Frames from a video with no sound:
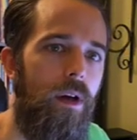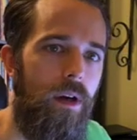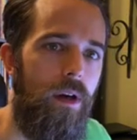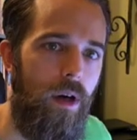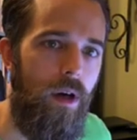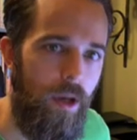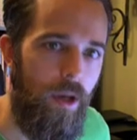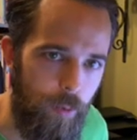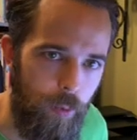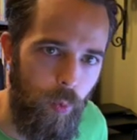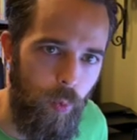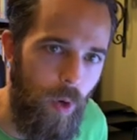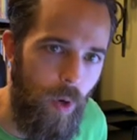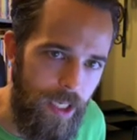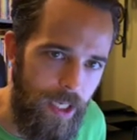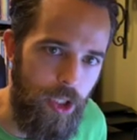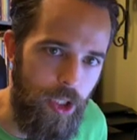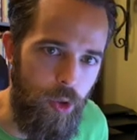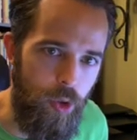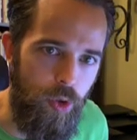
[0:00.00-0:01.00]
on what
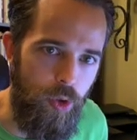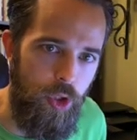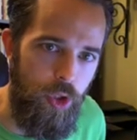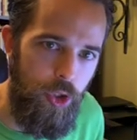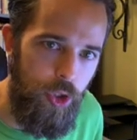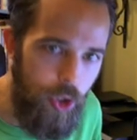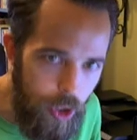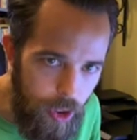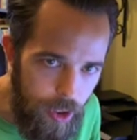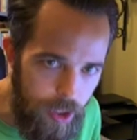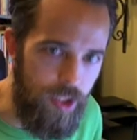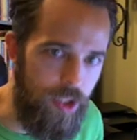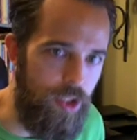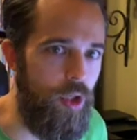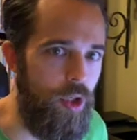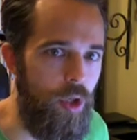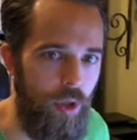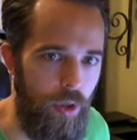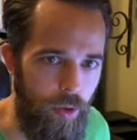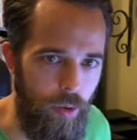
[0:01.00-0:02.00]
you should
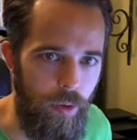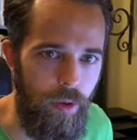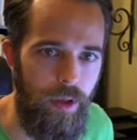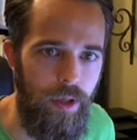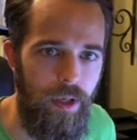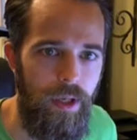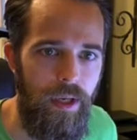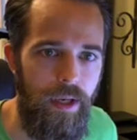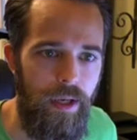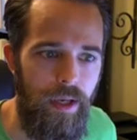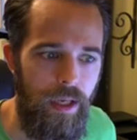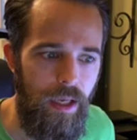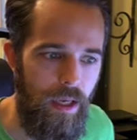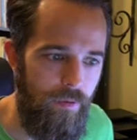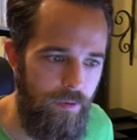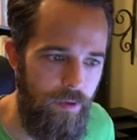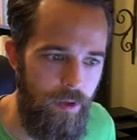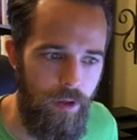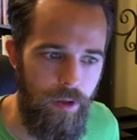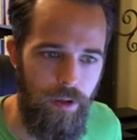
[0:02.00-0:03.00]
do if
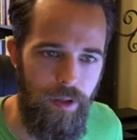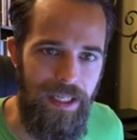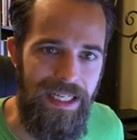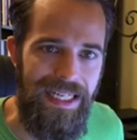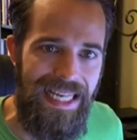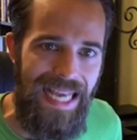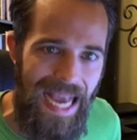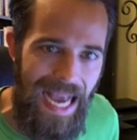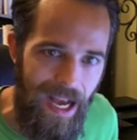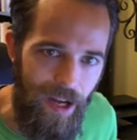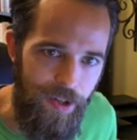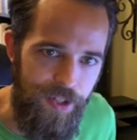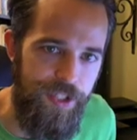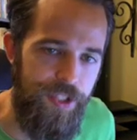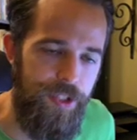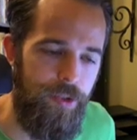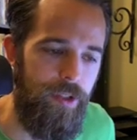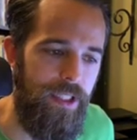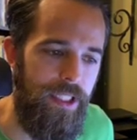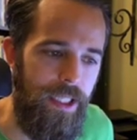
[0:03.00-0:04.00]
you're
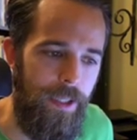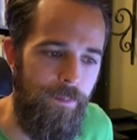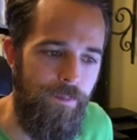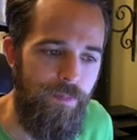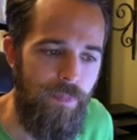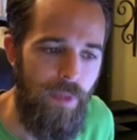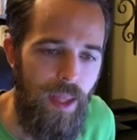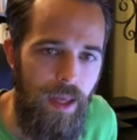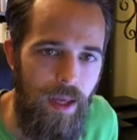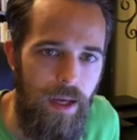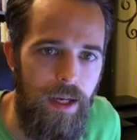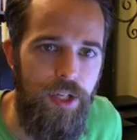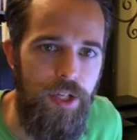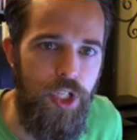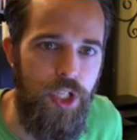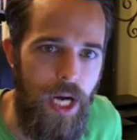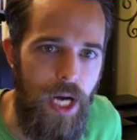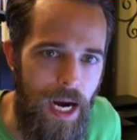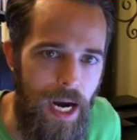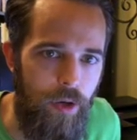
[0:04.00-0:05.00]
encountering a
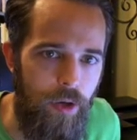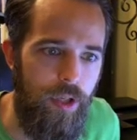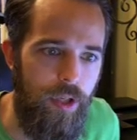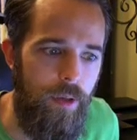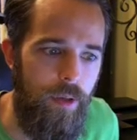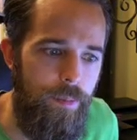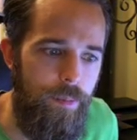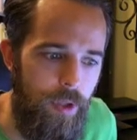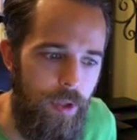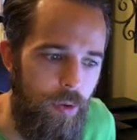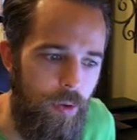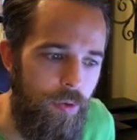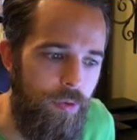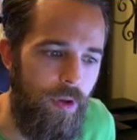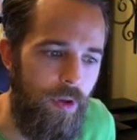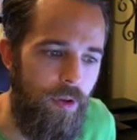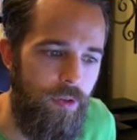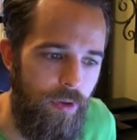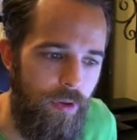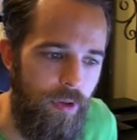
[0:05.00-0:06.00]
child abuse
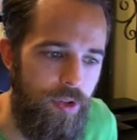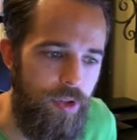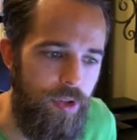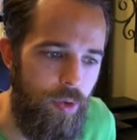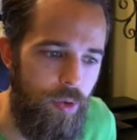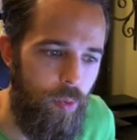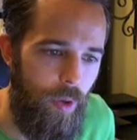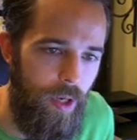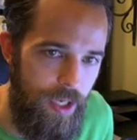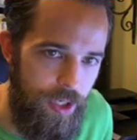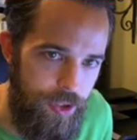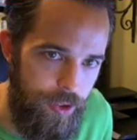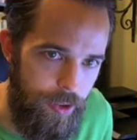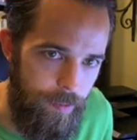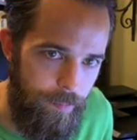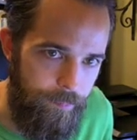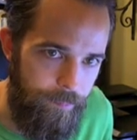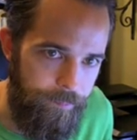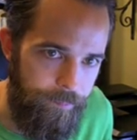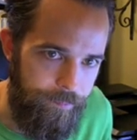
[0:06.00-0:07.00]
situation.
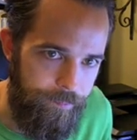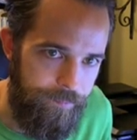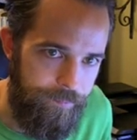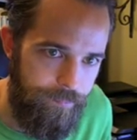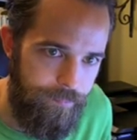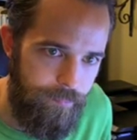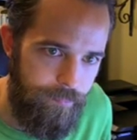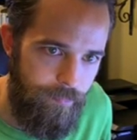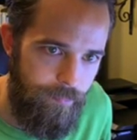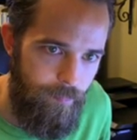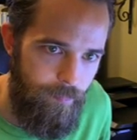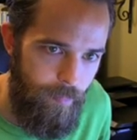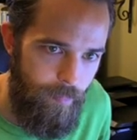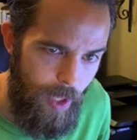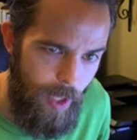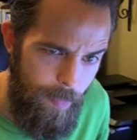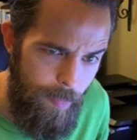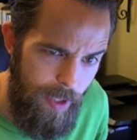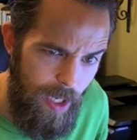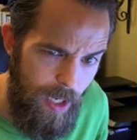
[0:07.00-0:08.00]

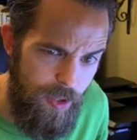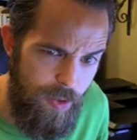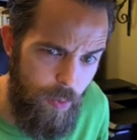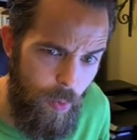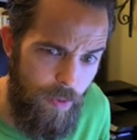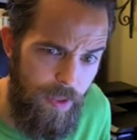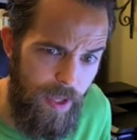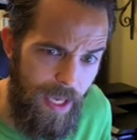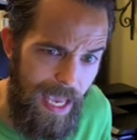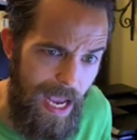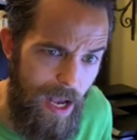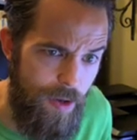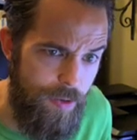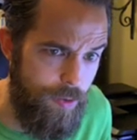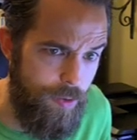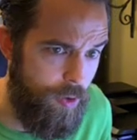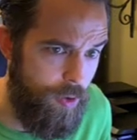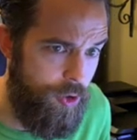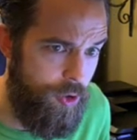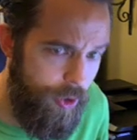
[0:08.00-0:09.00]
Because what the counsel
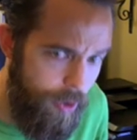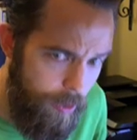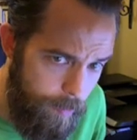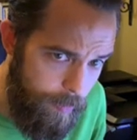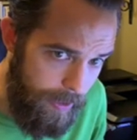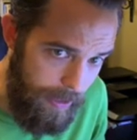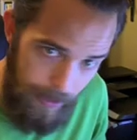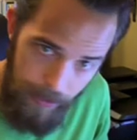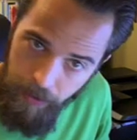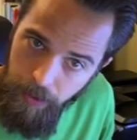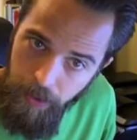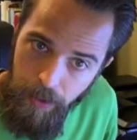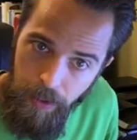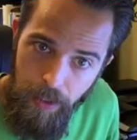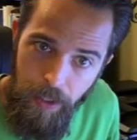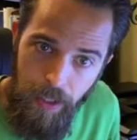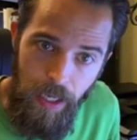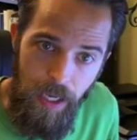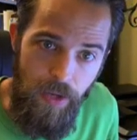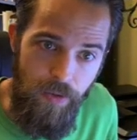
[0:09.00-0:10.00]
should be
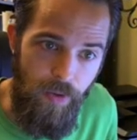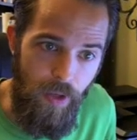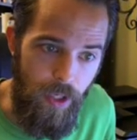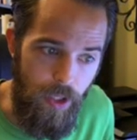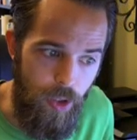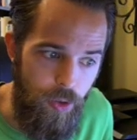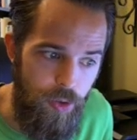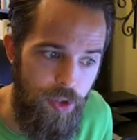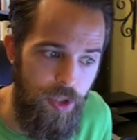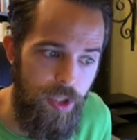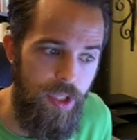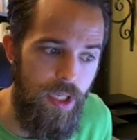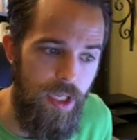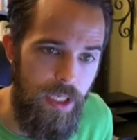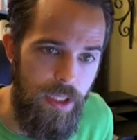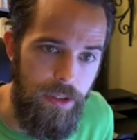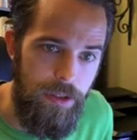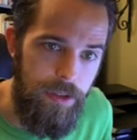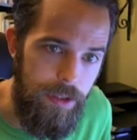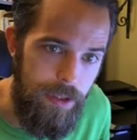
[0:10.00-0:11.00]
is that you should
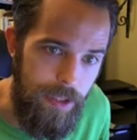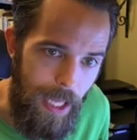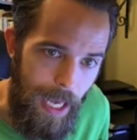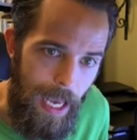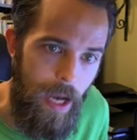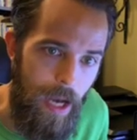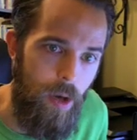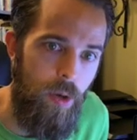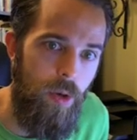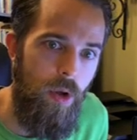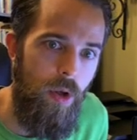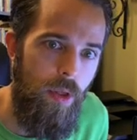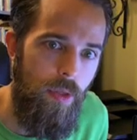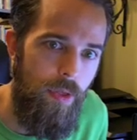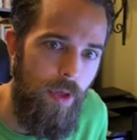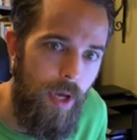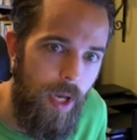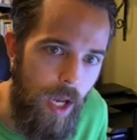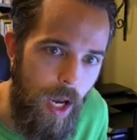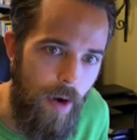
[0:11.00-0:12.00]
allow the
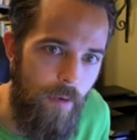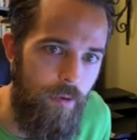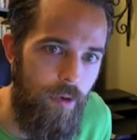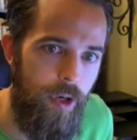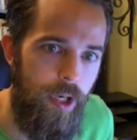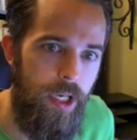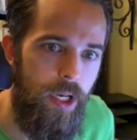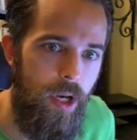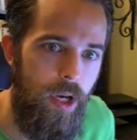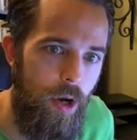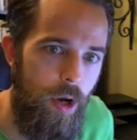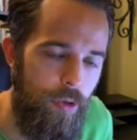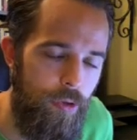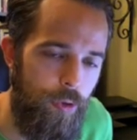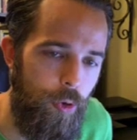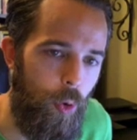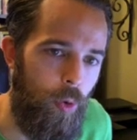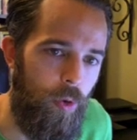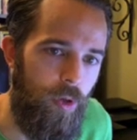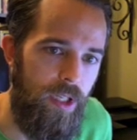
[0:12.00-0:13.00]
governing
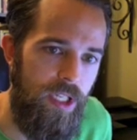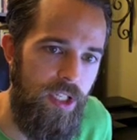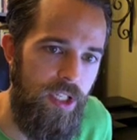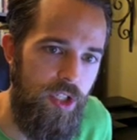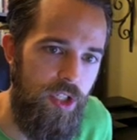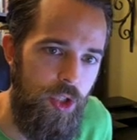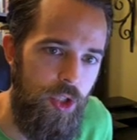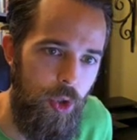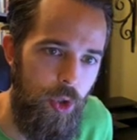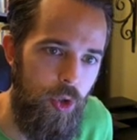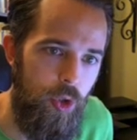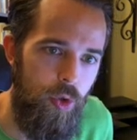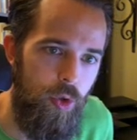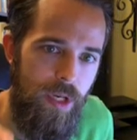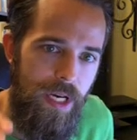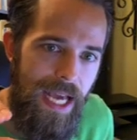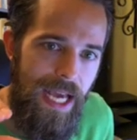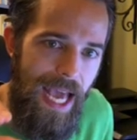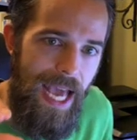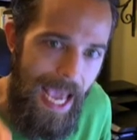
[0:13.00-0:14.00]
authorities to
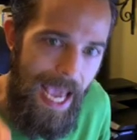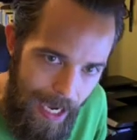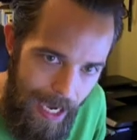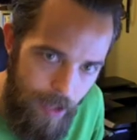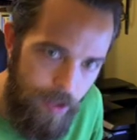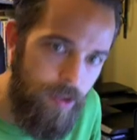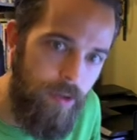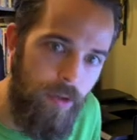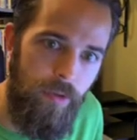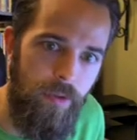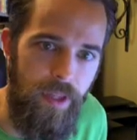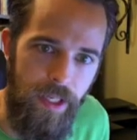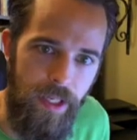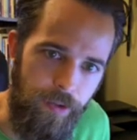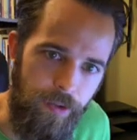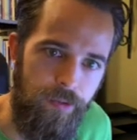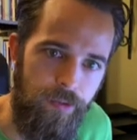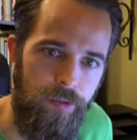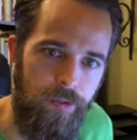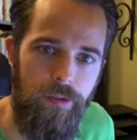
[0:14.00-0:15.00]
handle
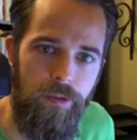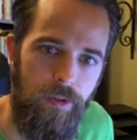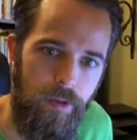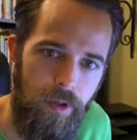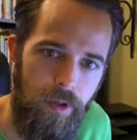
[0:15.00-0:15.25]
this.